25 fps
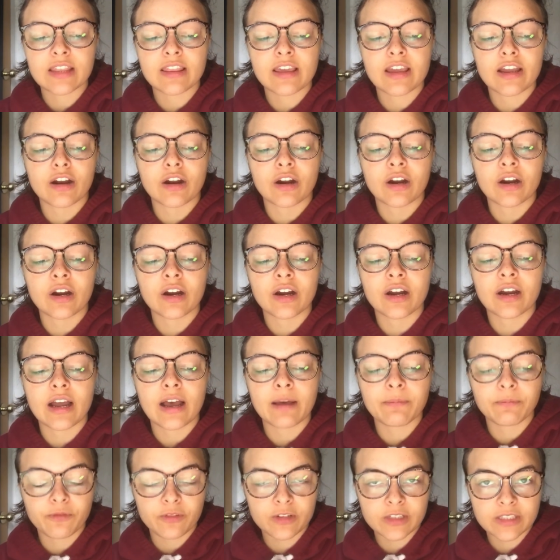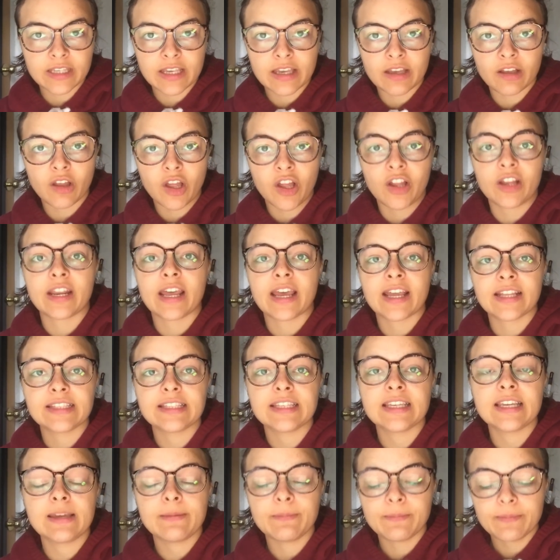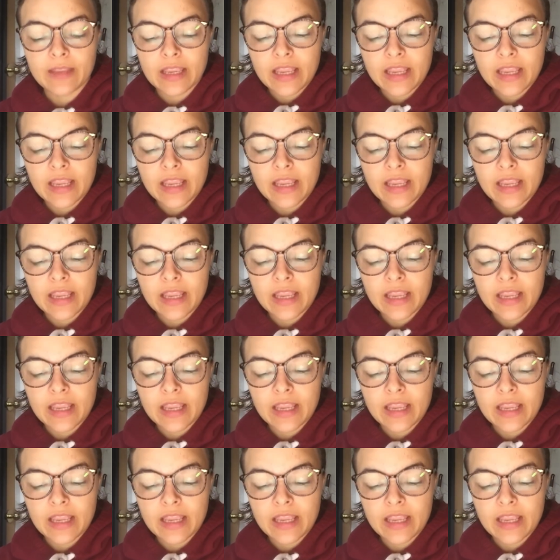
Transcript: they are up for sale on Etsy,